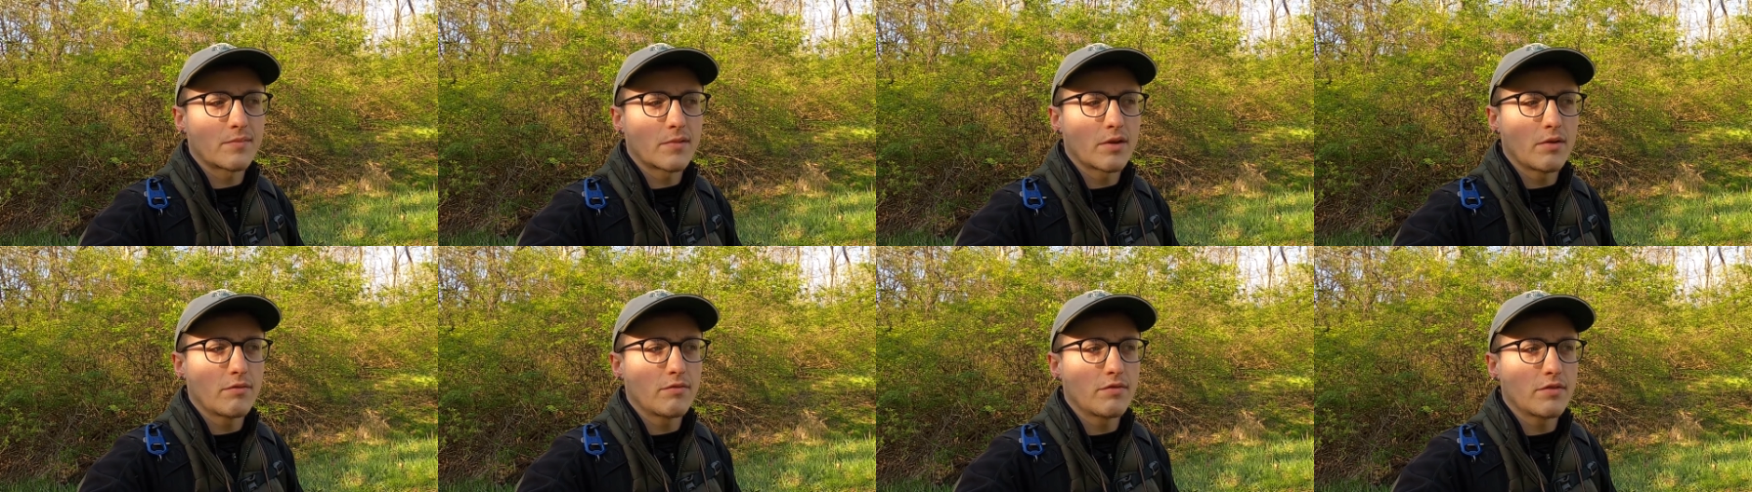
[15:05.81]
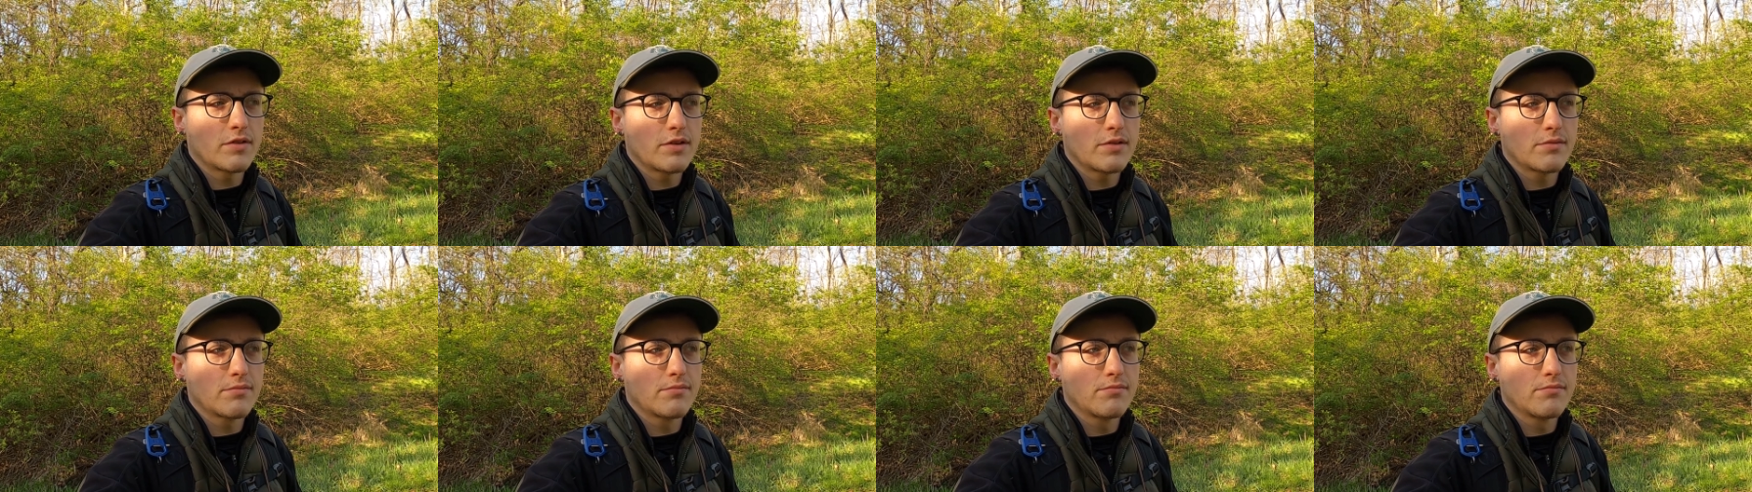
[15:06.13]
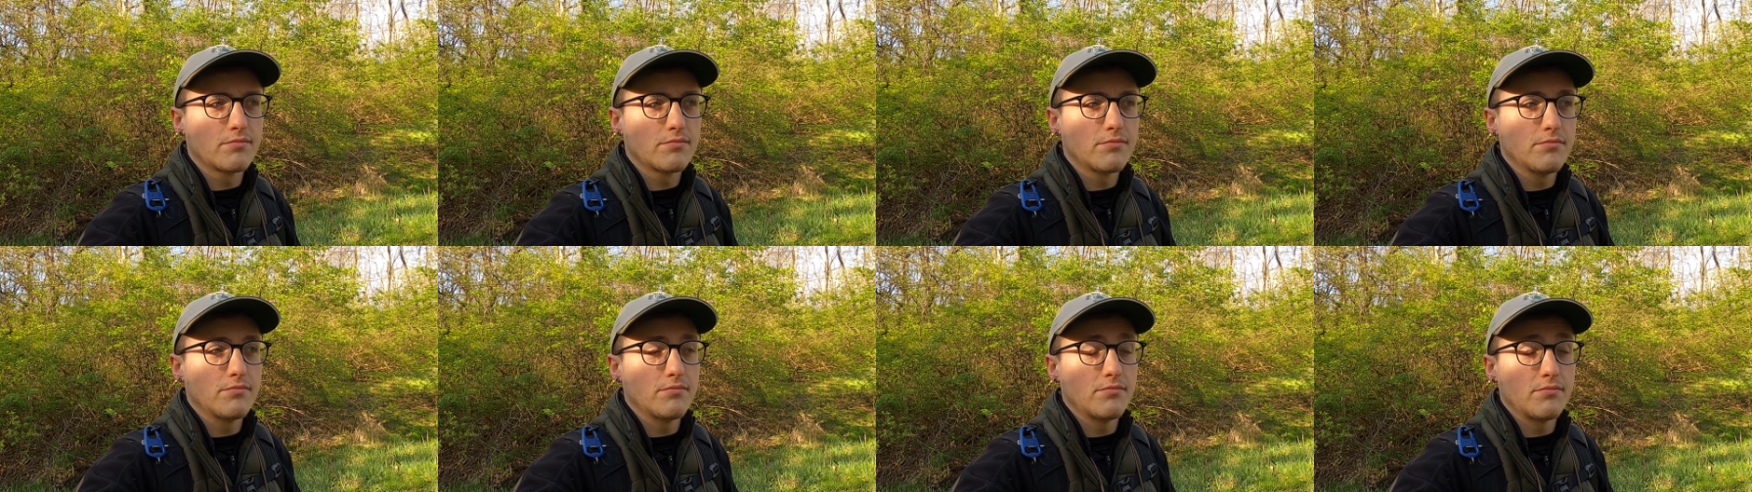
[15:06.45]
hopefully
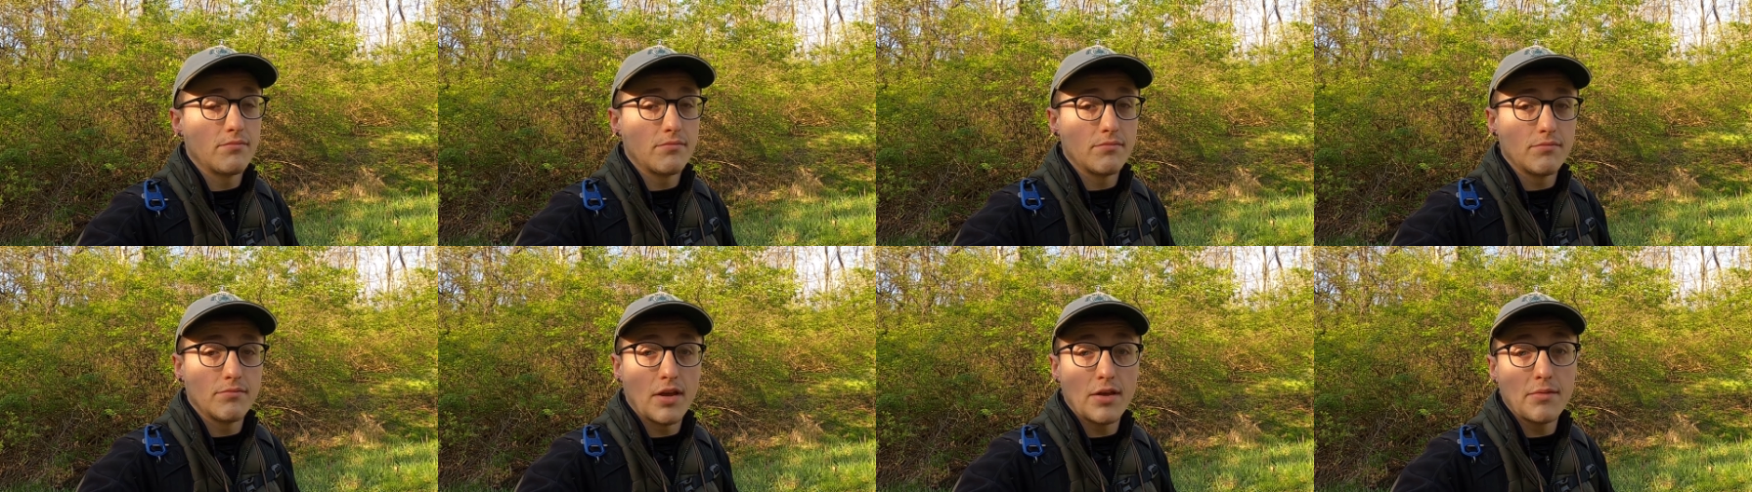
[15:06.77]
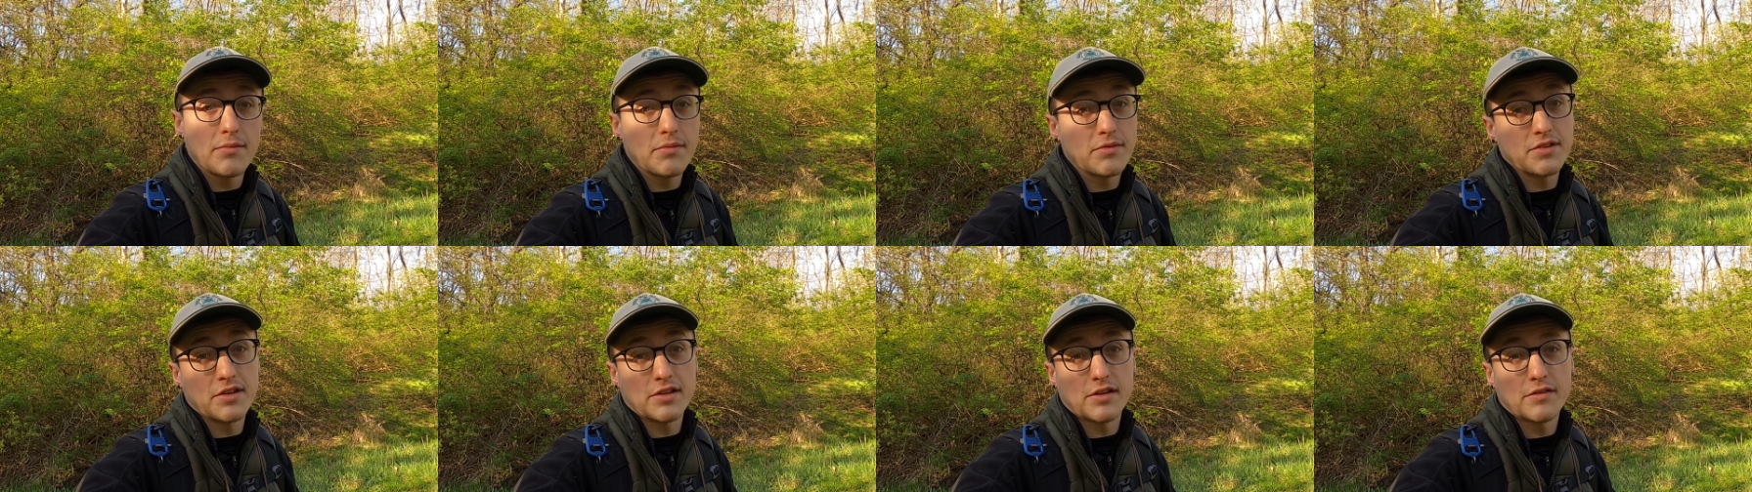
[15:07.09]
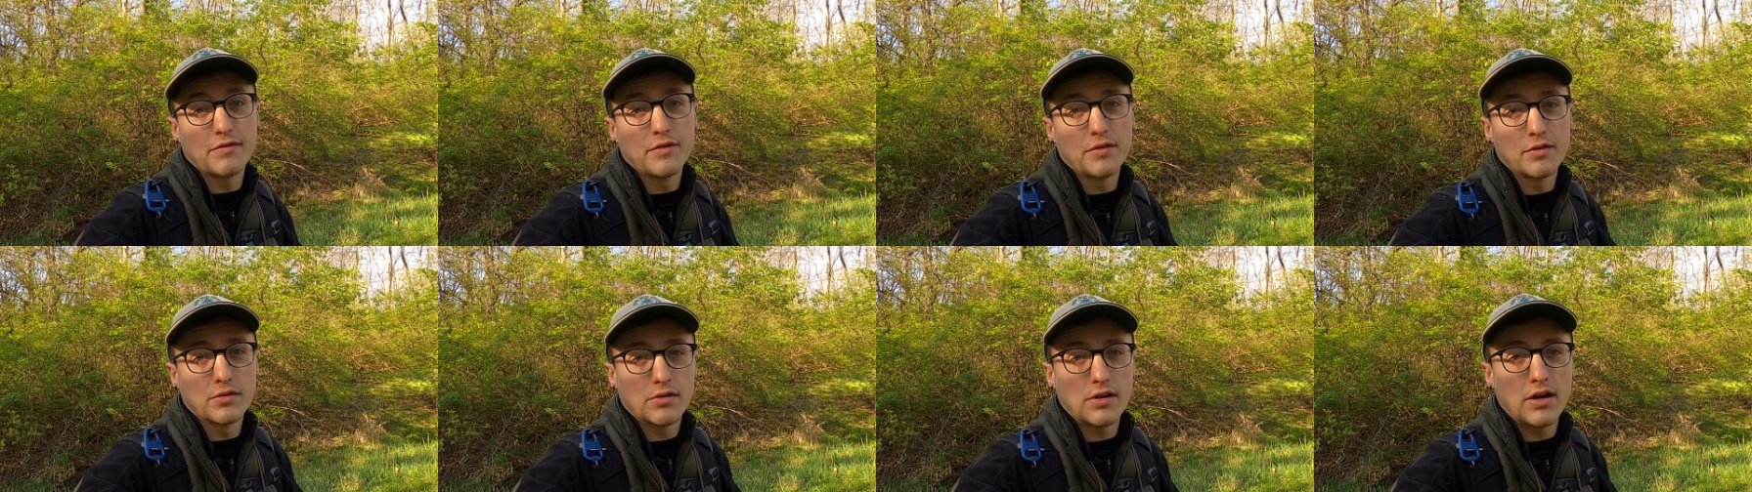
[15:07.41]
maybe take
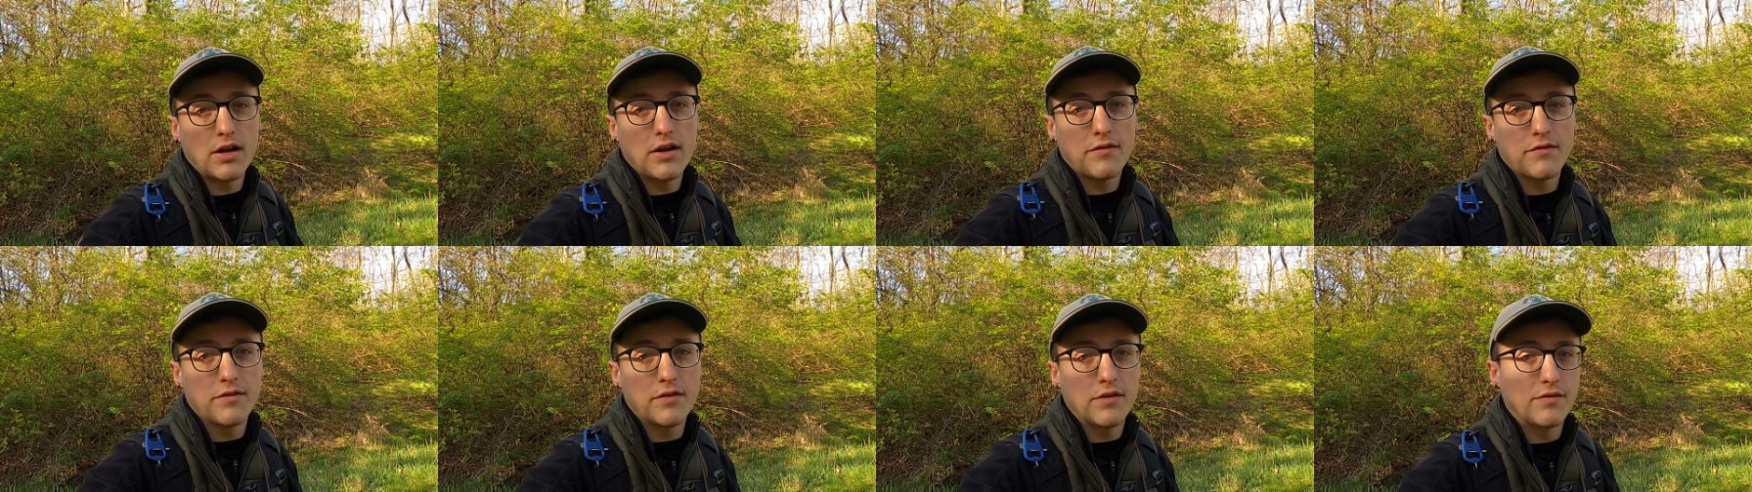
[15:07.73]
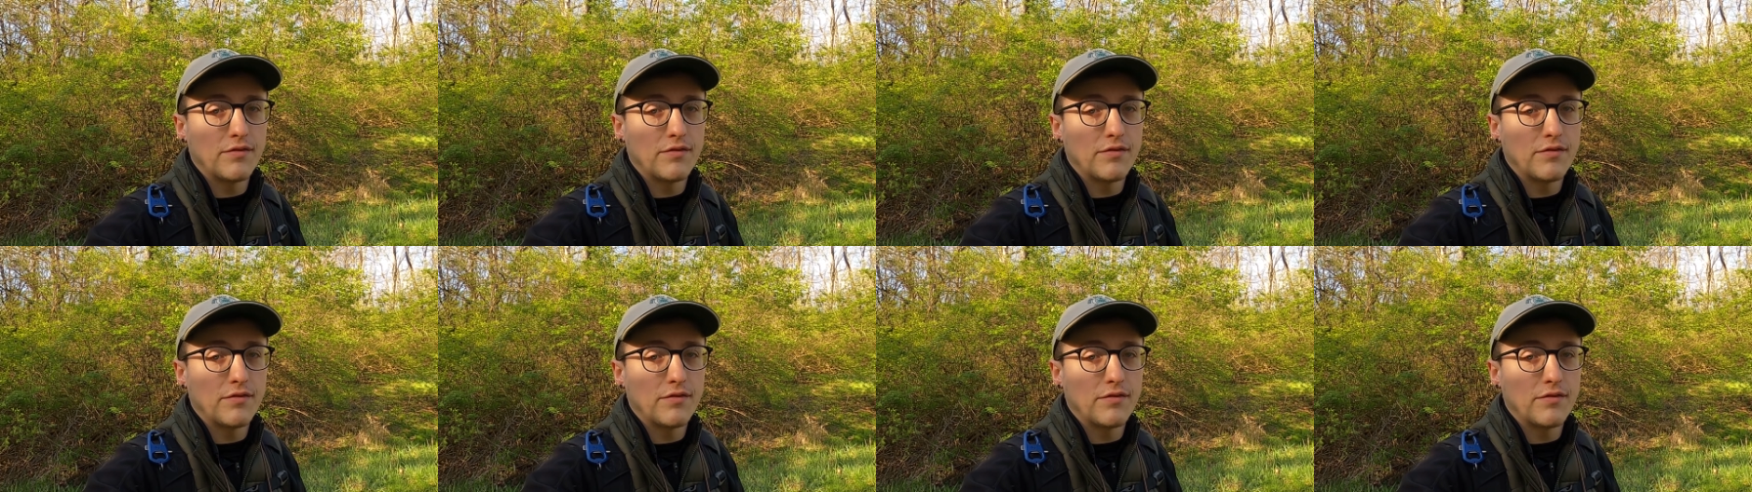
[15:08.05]
a photograph.